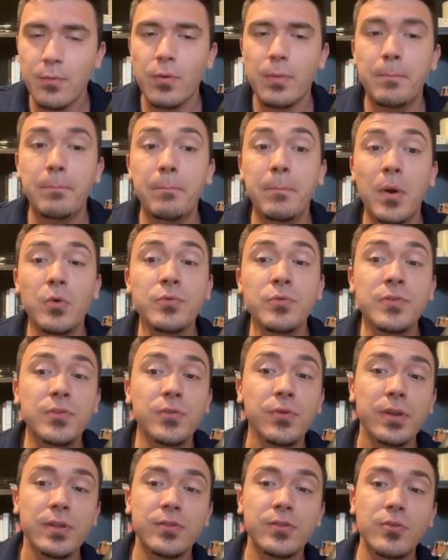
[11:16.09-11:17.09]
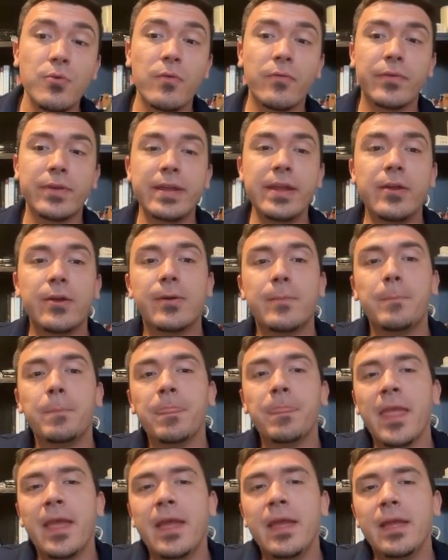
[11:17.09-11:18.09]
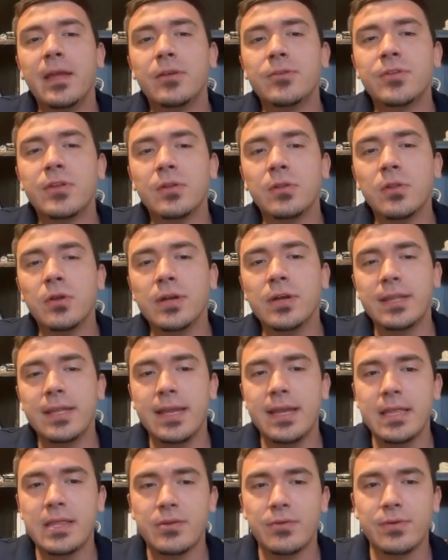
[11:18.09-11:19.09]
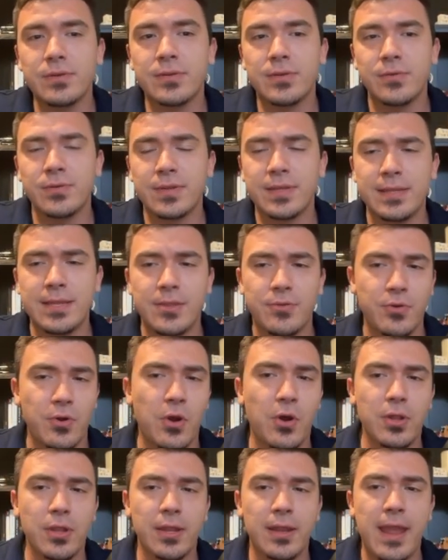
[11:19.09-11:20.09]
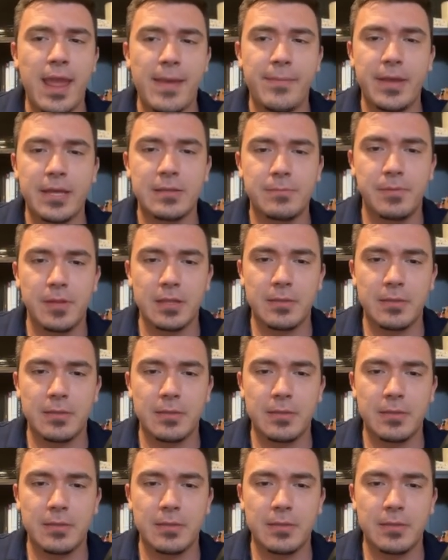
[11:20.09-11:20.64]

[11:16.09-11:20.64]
What most students do over here is they'll look at the answers, they'll see that they're all on MX plus